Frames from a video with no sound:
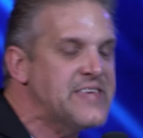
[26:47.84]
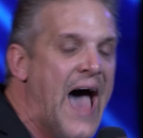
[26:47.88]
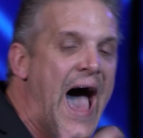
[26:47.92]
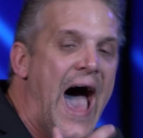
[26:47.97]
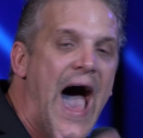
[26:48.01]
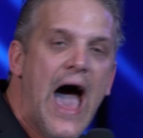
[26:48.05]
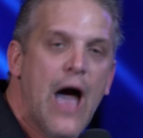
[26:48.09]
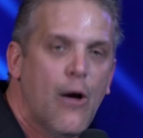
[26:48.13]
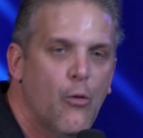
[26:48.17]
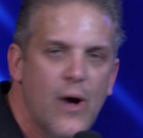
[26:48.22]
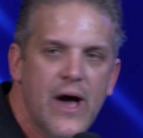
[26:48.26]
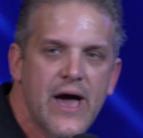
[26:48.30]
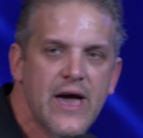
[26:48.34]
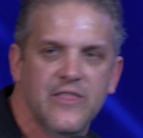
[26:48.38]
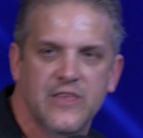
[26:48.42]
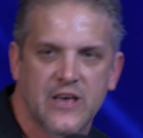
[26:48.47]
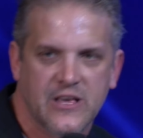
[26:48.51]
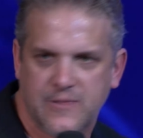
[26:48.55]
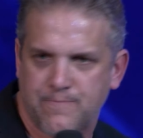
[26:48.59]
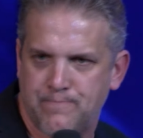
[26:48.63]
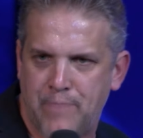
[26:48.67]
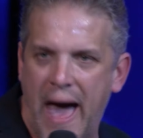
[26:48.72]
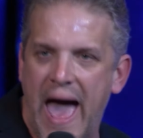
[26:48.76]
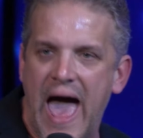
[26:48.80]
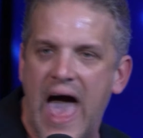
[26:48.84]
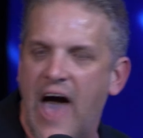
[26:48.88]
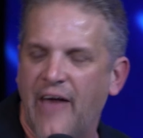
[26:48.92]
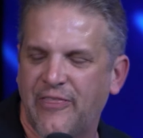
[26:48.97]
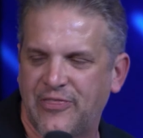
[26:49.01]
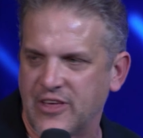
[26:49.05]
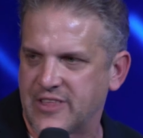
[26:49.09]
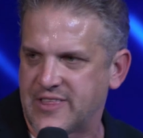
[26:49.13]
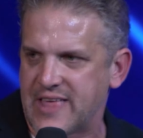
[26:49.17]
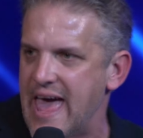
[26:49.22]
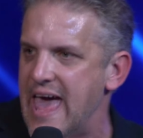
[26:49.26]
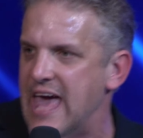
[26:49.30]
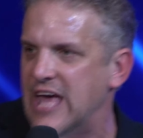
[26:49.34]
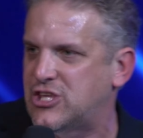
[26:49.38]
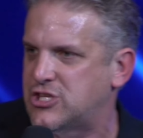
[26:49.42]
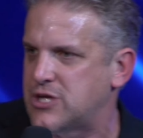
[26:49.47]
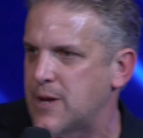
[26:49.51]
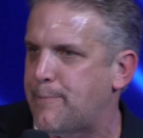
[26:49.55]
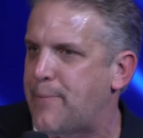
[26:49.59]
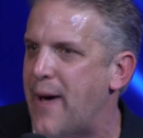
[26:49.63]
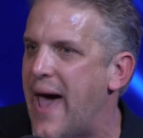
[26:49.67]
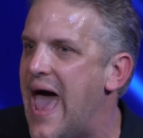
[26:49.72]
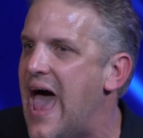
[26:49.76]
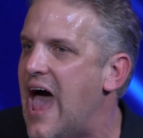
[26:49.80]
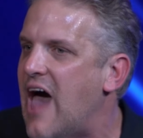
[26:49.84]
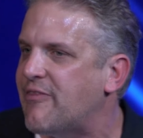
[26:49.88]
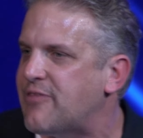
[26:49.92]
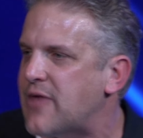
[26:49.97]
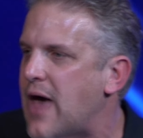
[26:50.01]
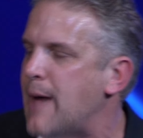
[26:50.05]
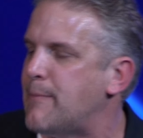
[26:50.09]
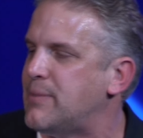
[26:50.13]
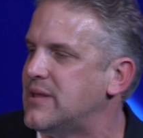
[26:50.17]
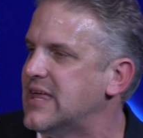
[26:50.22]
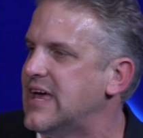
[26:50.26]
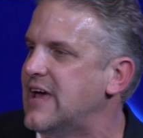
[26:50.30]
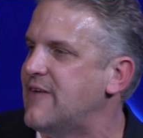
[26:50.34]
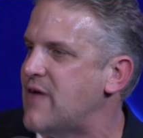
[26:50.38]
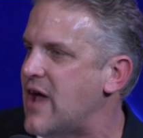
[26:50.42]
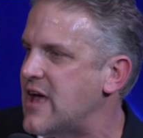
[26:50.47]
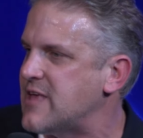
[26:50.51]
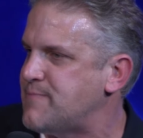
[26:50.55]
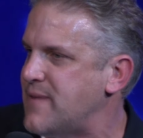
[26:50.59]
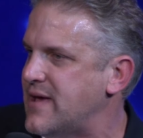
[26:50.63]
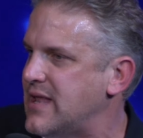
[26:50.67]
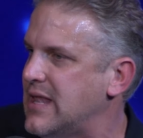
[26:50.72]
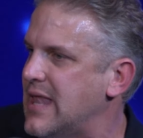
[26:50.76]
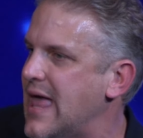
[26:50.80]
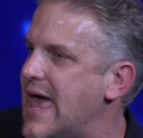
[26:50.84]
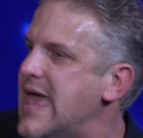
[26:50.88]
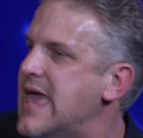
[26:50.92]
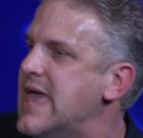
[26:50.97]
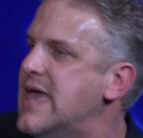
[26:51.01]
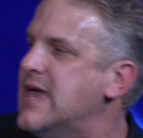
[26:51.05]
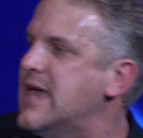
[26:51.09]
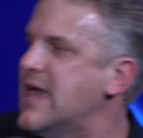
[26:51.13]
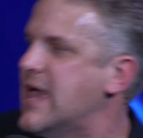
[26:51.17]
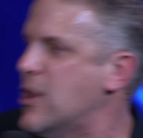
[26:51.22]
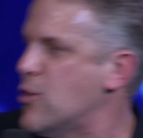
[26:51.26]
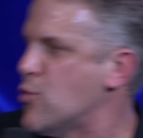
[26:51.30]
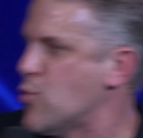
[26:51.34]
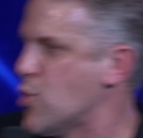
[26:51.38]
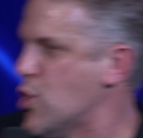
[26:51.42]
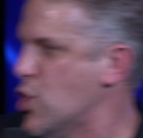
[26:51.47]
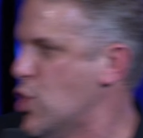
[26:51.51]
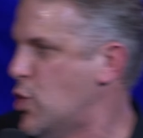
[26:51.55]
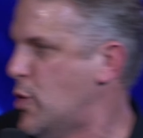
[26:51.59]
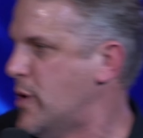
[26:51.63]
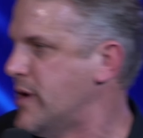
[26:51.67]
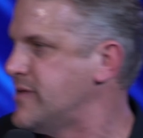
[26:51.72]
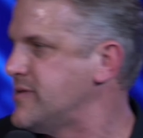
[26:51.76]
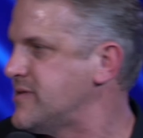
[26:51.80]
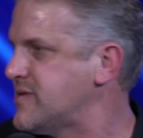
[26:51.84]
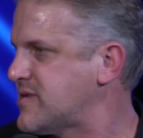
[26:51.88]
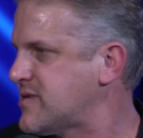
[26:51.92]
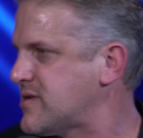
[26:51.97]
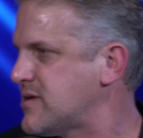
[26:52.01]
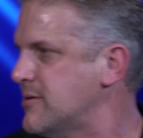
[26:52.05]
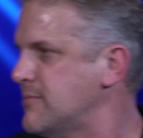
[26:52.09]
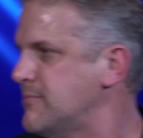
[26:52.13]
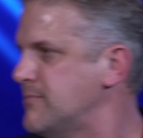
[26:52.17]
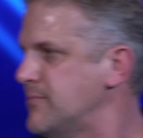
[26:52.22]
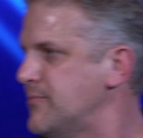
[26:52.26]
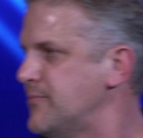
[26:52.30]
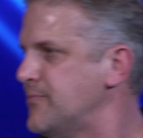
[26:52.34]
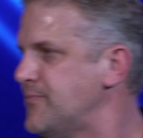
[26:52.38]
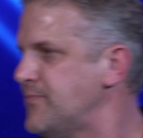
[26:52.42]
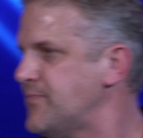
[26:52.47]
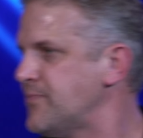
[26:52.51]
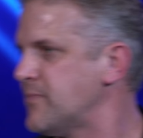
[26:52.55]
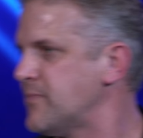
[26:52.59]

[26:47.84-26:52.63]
this highway, this path, this ancient path, I believe has been laying in ruins.